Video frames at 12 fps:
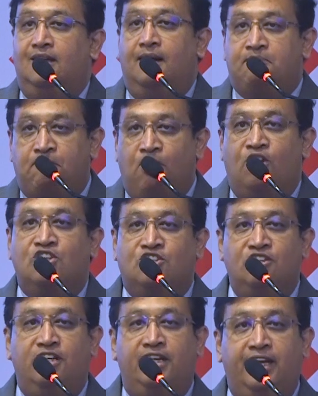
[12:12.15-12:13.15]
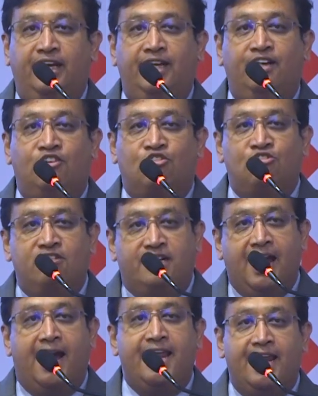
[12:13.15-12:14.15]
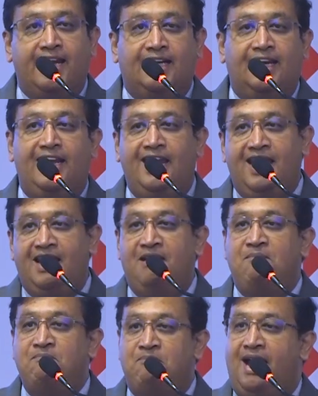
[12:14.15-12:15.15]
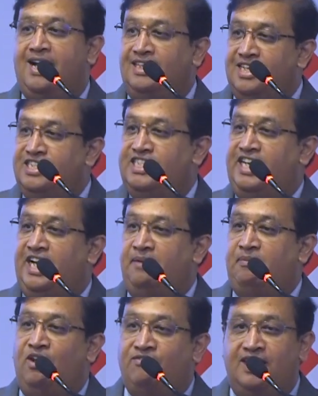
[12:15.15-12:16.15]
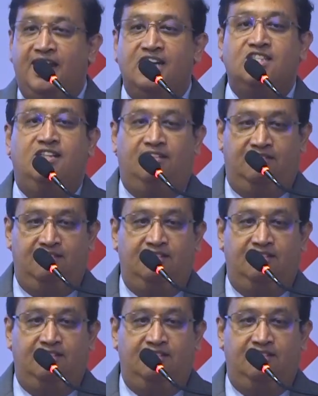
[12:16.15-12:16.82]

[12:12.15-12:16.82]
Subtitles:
opportunity to directly impact the GDP of the nation.